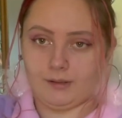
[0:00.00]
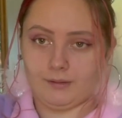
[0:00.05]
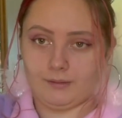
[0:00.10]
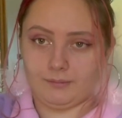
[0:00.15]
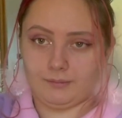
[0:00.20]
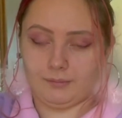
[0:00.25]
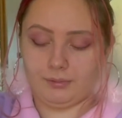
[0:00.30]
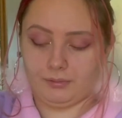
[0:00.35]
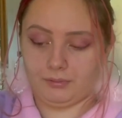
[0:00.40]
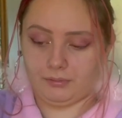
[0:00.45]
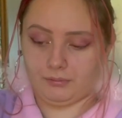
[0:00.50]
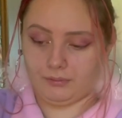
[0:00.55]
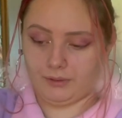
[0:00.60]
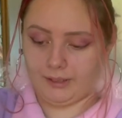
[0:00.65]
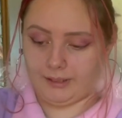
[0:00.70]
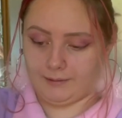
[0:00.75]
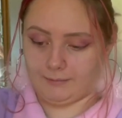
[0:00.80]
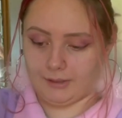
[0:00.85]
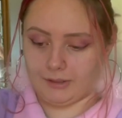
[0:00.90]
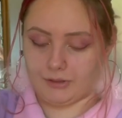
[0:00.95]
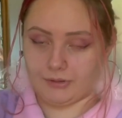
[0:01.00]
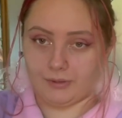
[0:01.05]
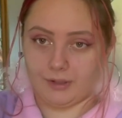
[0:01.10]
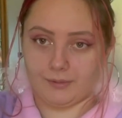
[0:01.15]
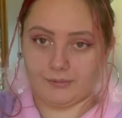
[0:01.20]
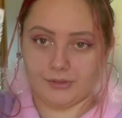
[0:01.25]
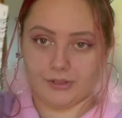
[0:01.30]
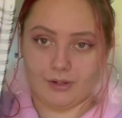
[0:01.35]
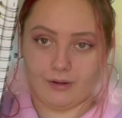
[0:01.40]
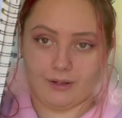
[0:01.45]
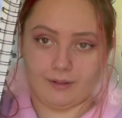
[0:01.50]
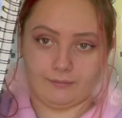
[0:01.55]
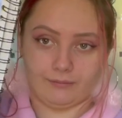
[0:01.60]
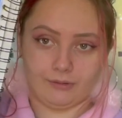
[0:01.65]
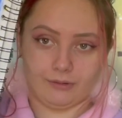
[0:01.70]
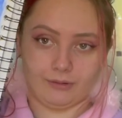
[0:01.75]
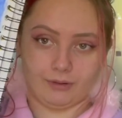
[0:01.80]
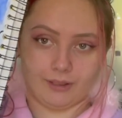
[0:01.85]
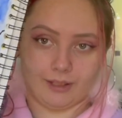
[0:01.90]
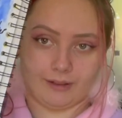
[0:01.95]
pretty much what I was going
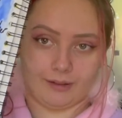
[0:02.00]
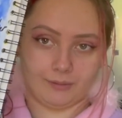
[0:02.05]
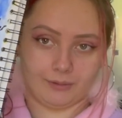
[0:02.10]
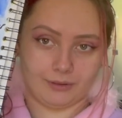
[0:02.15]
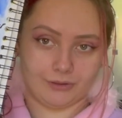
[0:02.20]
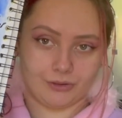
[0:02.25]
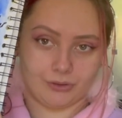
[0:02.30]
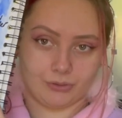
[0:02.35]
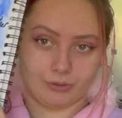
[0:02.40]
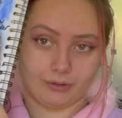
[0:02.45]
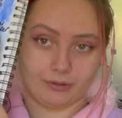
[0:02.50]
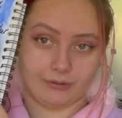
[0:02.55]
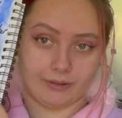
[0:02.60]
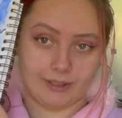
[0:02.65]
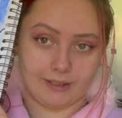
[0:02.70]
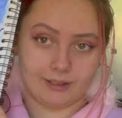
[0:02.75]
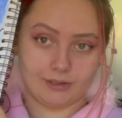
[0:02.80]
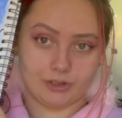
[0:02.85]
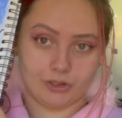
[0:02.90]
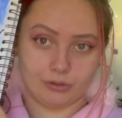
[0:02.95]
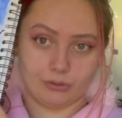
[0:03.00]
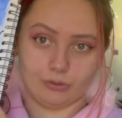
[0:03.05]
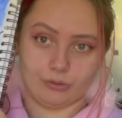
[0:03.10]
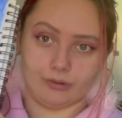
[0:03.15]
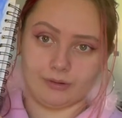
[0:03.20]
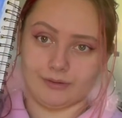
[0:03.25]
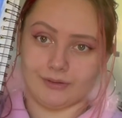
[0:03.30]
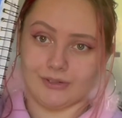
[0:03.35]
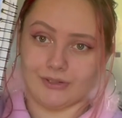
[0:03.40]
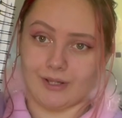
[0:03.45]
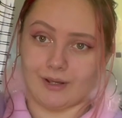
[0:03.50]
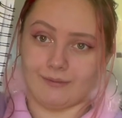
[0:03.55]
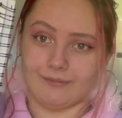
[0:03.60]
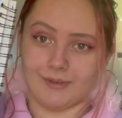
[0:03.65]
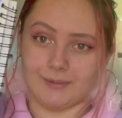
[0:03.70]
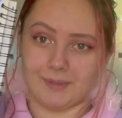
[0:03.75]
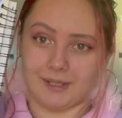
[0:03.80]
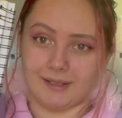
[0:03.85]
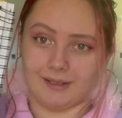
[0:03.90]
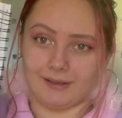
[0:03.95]
for. Like I wanted to draw on like children and stuff
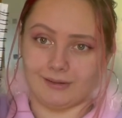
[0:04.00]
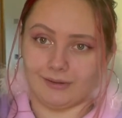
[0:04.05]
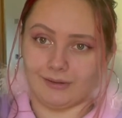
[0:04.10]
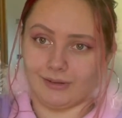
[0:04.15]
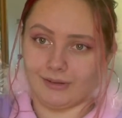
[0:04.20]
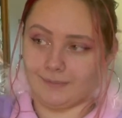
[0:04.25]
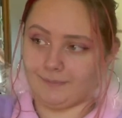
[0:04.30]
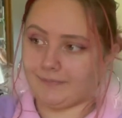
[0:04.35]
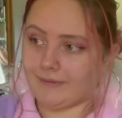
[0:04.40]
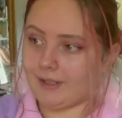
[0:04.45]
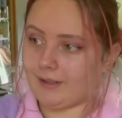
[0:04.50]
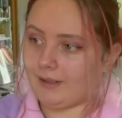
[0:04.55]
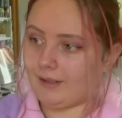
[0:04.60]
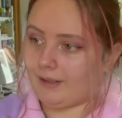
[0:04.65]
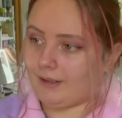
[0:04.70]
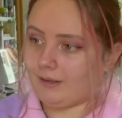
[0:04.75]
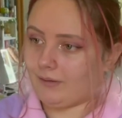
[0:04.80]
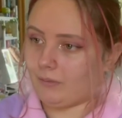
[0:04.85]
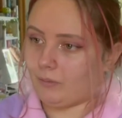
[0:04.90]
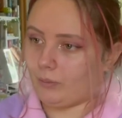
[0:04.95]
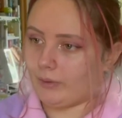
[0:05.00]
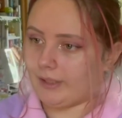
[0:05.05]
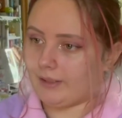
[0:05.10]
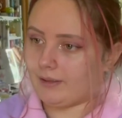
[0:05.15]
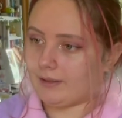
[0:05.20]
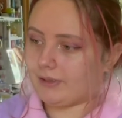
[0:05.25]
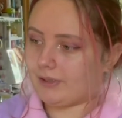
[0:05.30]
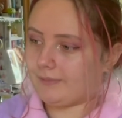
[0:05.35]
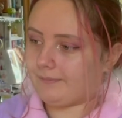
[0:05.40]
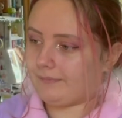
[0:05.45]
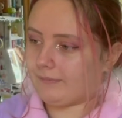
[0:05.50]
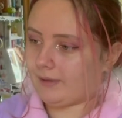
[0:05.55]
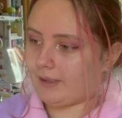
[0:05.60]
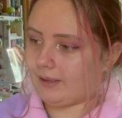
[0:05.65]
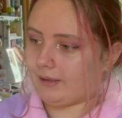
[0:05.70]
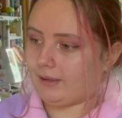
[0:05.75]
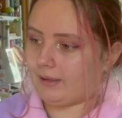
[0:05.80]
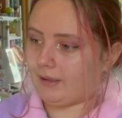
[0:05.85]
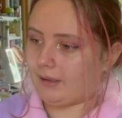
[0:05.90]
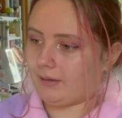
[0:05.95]
to make it look weird.
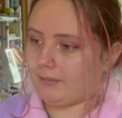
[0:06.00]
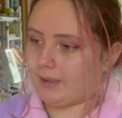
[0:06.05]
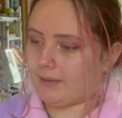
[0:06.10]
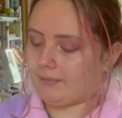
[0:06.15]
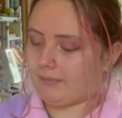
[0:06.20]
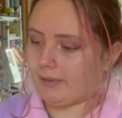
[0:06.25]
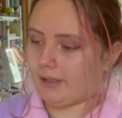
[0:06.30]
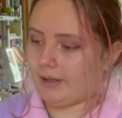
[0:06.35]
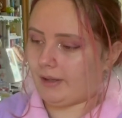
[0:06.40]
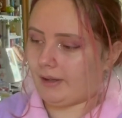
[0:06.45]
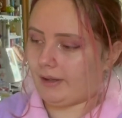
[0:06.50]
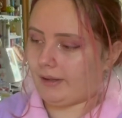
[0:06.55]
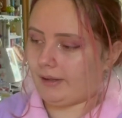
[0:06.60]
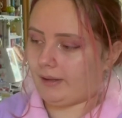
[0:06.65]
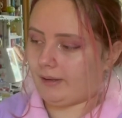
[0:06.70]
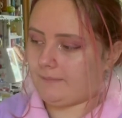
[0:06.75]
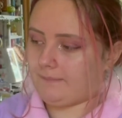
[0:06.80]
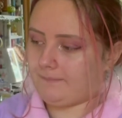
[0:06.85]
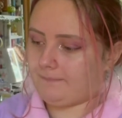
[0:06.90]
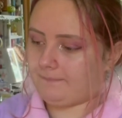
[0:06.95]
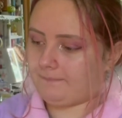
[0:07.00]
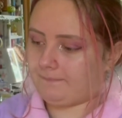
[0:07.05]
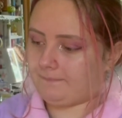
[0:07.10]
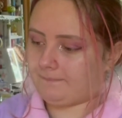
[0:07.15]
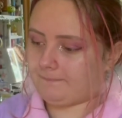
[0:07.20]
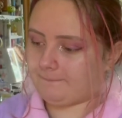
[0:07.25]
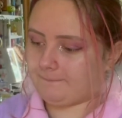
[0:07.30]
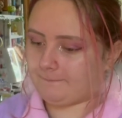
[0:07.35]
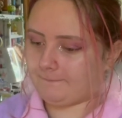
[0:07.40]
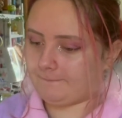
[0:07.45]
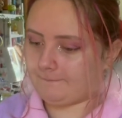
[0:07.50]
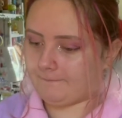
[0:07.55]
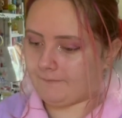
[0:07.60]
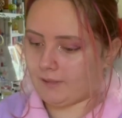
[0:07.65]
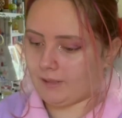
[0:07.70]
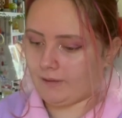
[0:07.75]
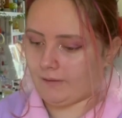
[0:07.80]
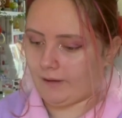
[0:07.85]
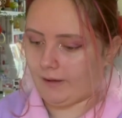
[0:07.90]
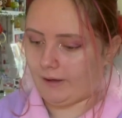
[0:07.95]
And then I remember
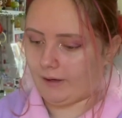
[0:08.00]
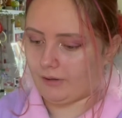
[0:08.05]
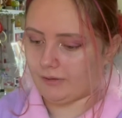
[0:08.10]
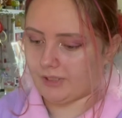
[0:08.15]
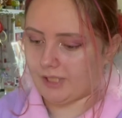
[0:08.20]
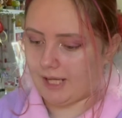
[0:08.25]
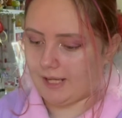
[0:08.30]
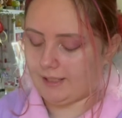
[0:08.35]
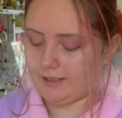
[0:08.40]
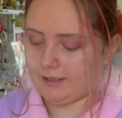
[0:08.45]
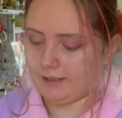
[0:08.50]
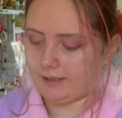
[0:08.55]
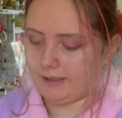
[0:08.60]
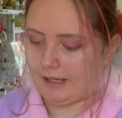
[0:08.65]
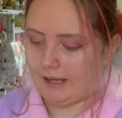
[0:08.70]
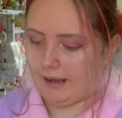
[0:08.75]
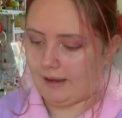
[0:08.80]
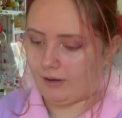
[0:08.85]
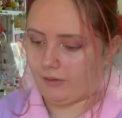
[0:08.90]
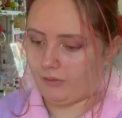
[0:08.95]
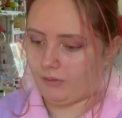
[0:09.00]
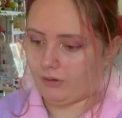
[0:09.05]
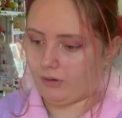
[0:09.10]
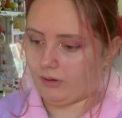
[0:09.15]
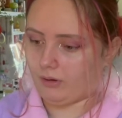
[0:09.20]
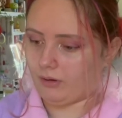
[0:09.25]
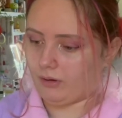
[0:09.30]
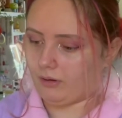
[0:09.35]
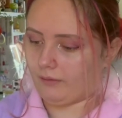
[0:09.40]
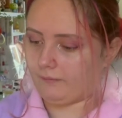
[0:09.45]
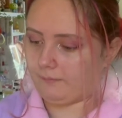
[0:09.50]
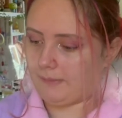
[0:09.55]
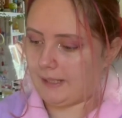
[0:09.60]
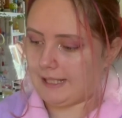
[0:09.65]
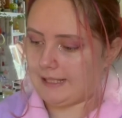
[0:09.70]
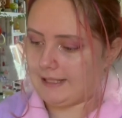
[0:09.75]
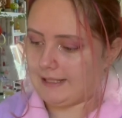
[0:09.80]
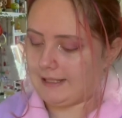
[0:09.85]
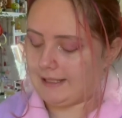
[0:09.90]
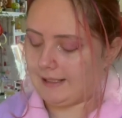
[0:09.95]
I got taken out of
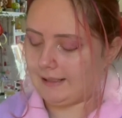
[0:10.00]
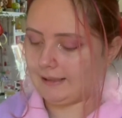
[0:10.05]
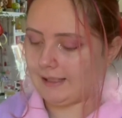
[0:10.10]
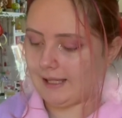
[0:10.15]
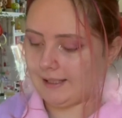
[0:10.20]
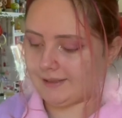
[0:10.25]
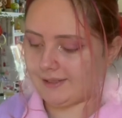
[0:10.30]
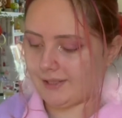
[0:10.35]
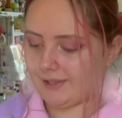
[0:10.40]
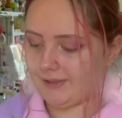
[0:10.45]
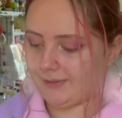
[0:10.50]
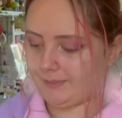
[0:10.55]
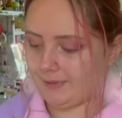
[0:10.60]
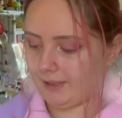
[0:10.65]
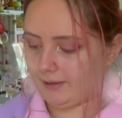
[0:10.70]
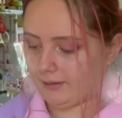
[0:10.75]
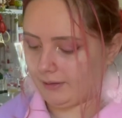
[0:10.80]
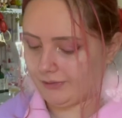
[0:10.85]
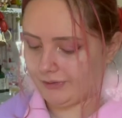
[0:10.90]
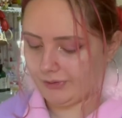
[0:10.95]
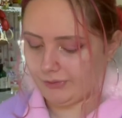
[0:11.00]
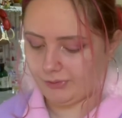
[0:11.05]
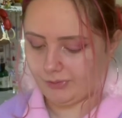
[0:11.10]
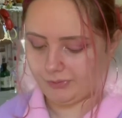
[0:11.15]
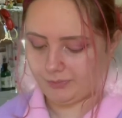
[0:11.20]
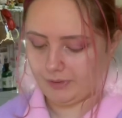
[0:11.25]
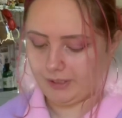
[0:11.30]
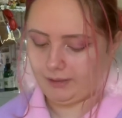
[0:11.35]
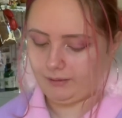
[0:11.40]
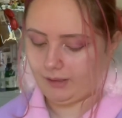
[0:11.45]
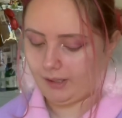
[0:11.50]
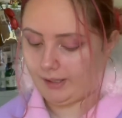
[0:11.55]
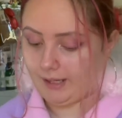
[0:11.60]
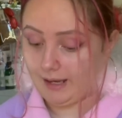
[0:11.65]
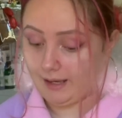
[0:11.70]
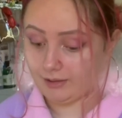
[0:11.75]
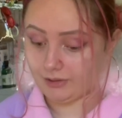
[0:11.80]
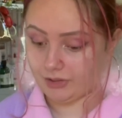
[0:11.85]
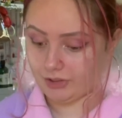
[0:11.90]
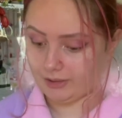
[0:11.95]
PE classes because this was when I
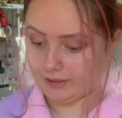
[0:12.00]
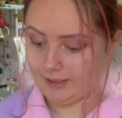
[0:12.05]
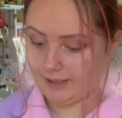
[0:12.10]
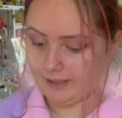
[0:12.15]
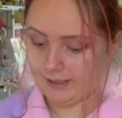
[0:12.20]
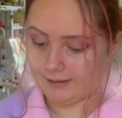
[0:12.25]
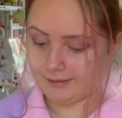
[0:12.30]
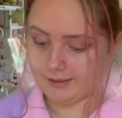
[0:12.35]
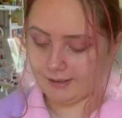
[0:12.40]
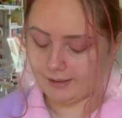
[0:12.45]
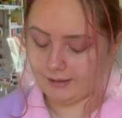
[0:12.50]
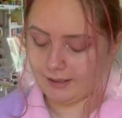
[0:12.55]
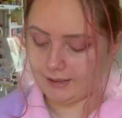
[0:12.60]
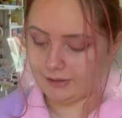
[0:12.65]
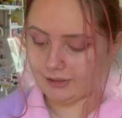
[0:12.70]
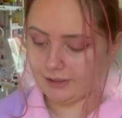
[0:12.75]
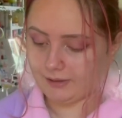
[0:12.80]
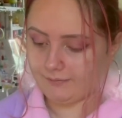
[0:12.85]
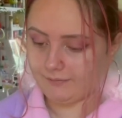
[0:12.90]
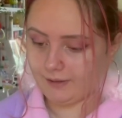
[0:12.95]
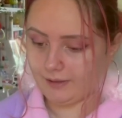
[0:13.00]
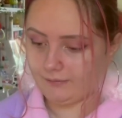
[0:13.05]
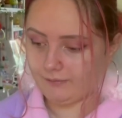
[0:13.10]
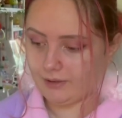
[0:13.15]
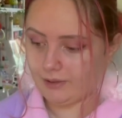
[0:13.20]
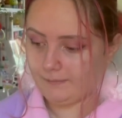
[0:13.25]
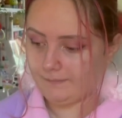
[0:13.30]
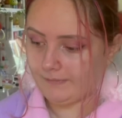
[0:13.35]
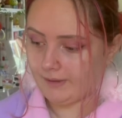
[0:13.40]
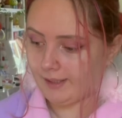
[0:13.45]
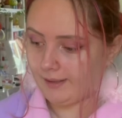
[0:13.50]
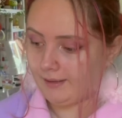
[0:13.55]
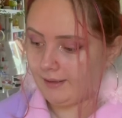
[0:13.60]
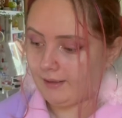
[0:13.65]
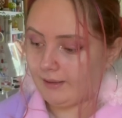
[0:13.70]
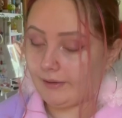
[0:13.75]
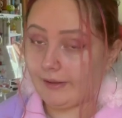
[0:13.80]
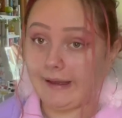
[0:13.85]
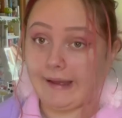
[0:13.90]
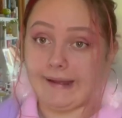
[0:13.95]
actually had glandular fever,
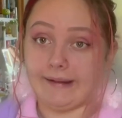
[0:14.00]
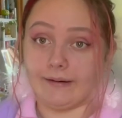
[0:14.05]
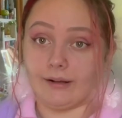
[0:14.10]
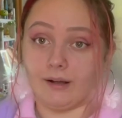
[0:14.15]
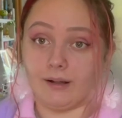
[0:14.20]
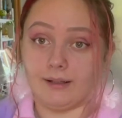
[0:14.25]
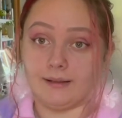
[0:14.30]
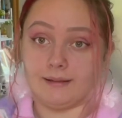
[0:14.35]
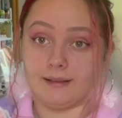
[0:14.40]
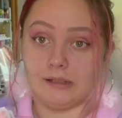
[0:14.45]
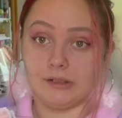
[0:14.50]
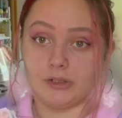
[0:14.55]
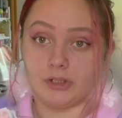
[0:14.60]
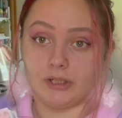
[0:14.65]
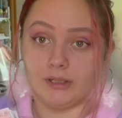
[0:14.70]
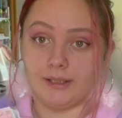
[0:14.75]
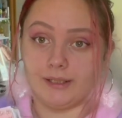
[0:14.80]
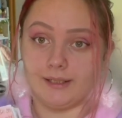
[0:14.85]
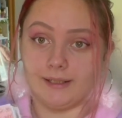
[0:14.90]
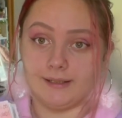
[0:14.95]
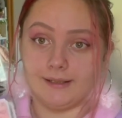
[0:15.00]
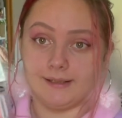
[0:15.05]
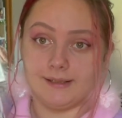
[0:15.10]
and I literally